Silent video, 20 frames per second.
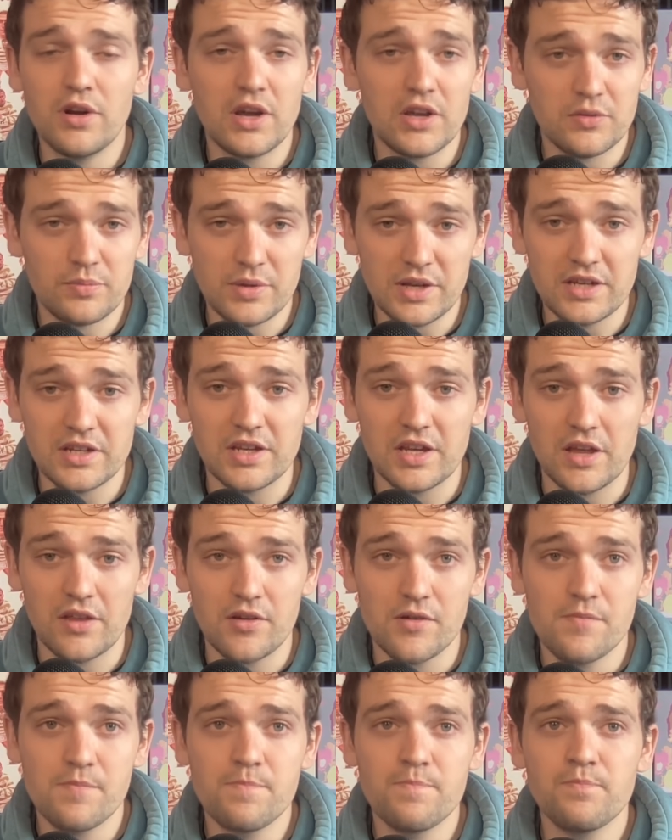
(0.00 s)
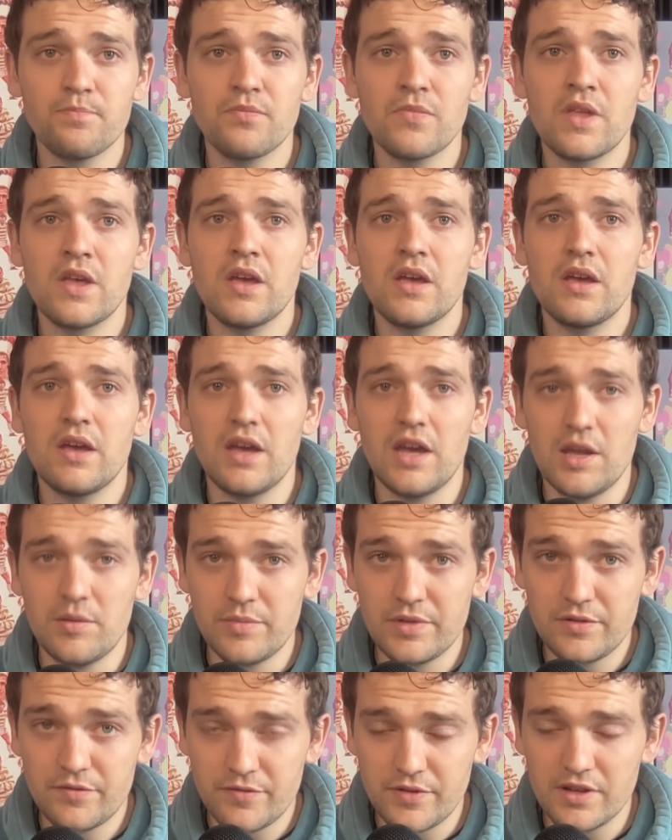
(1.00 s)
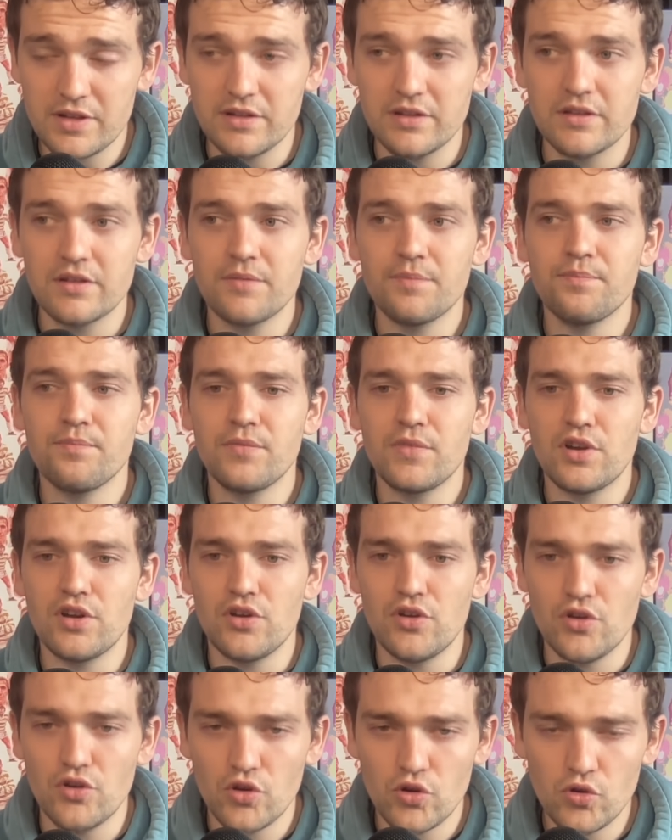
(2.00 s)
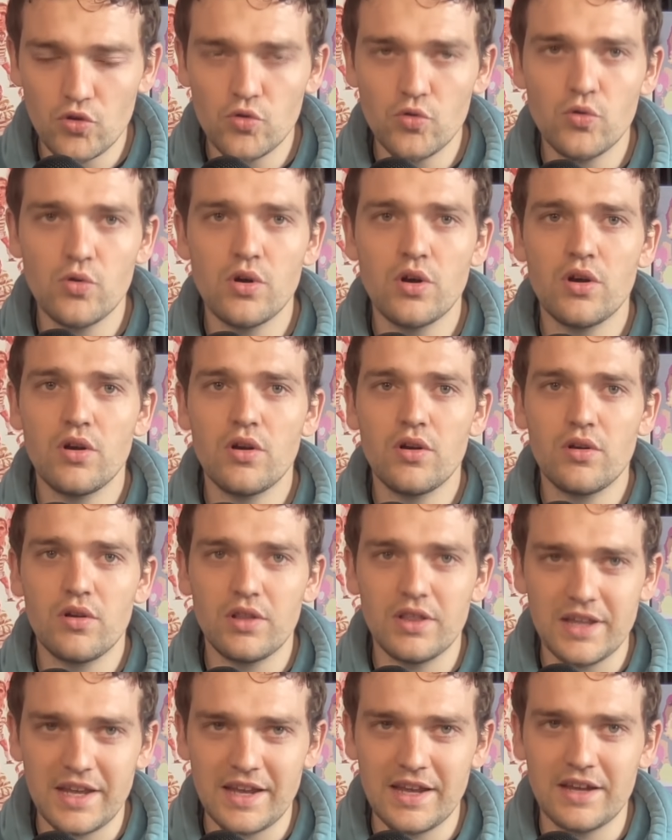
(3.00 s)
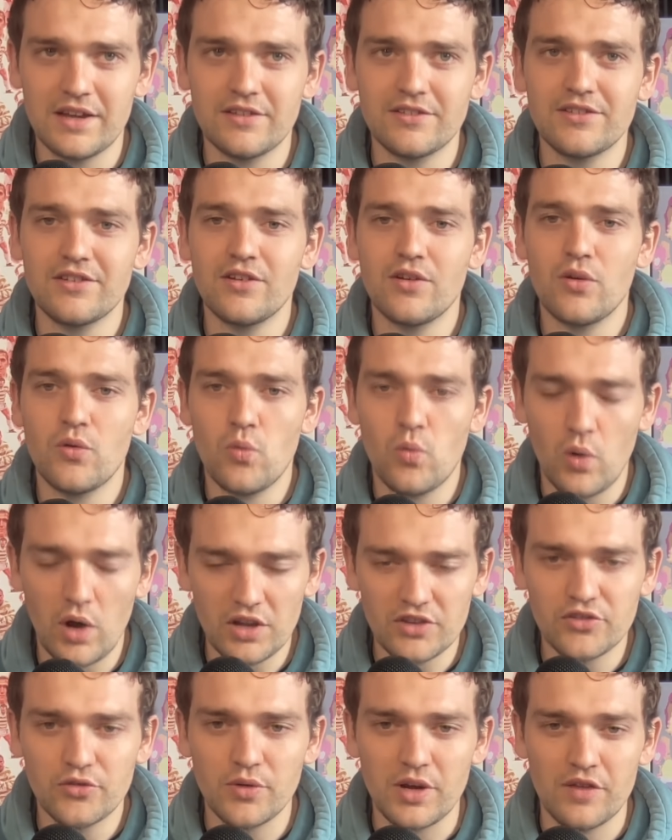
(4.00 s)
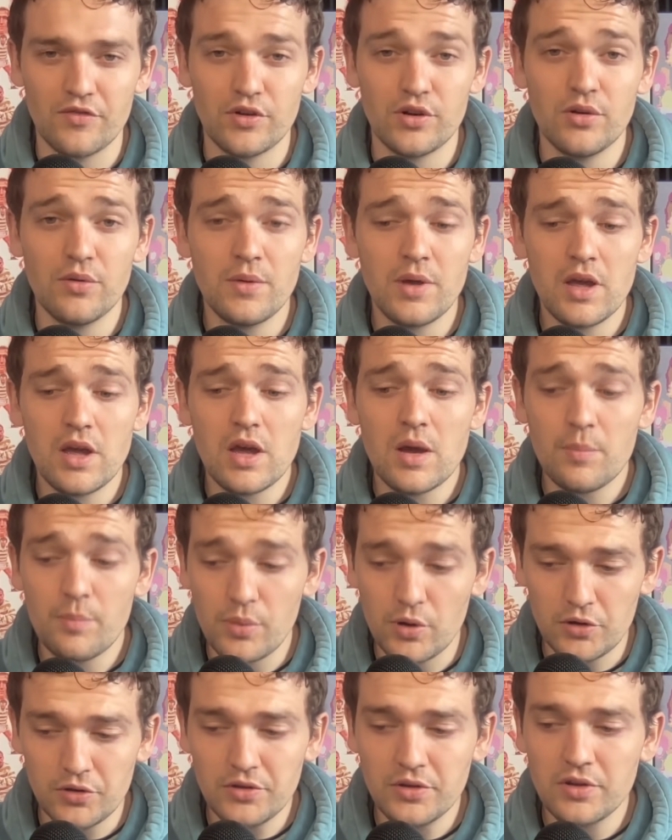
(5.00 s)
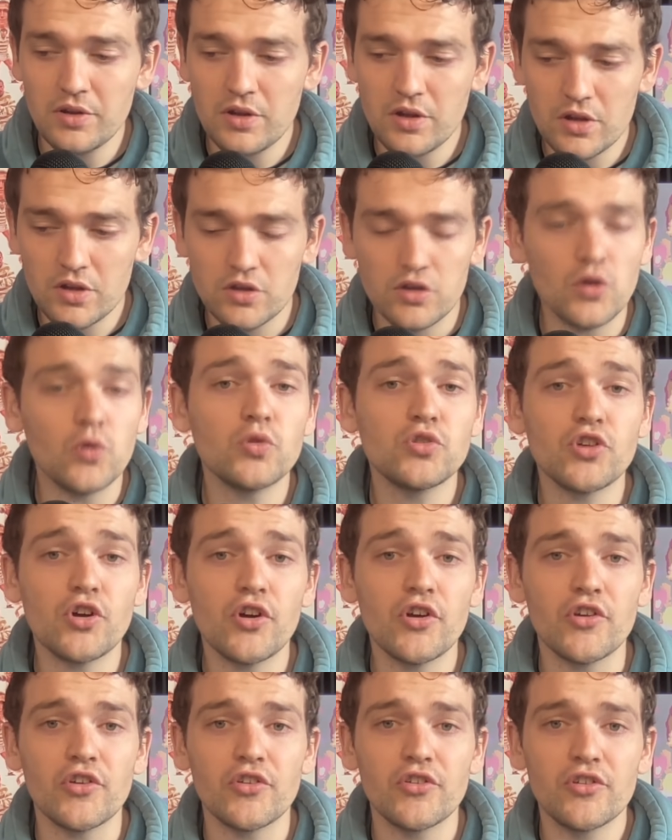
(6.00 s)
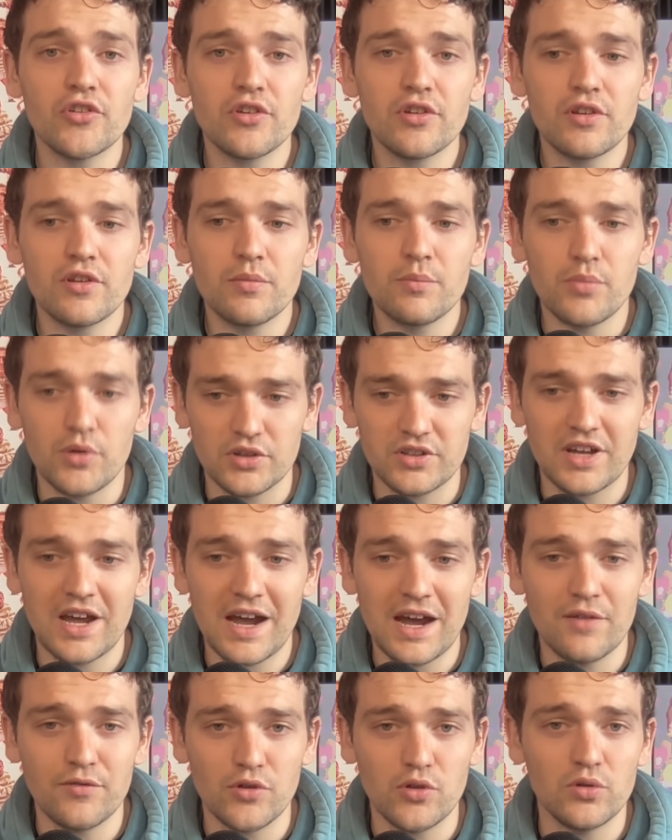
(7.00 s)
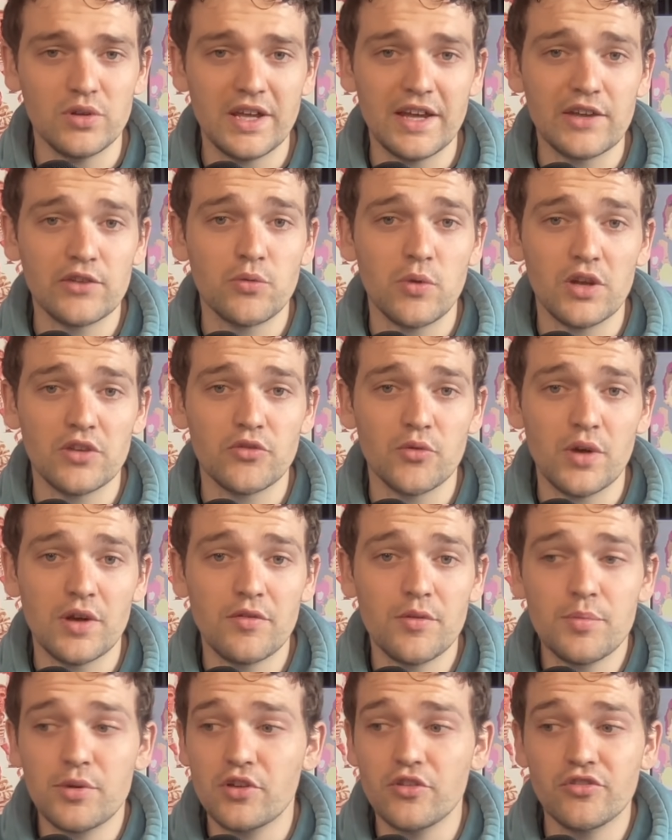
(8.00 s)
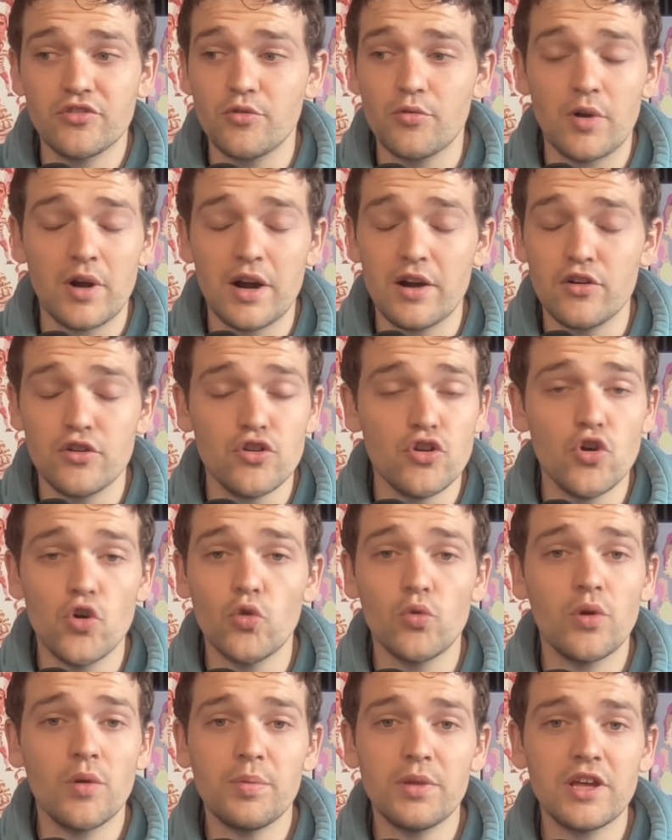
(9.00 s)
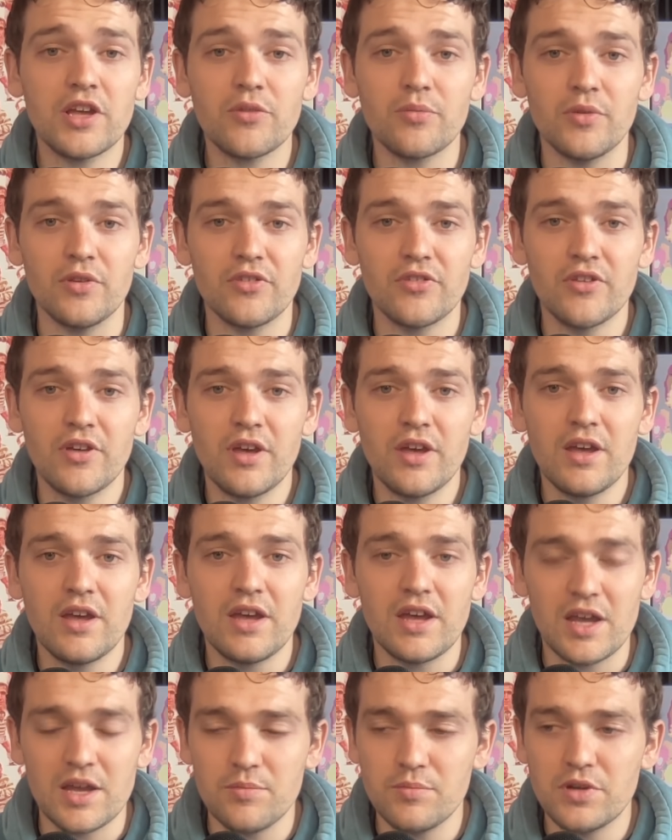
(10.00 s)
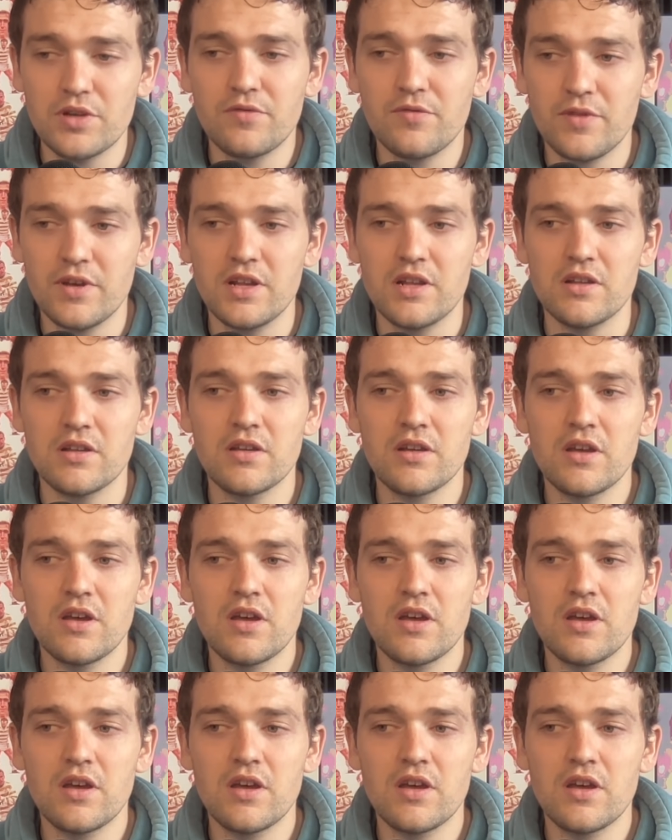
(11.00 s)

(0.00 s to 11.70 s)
has played together. In midfield, no legs whatsoever, but no choice but to have no legs whatsoever because there are no replacements in midfield.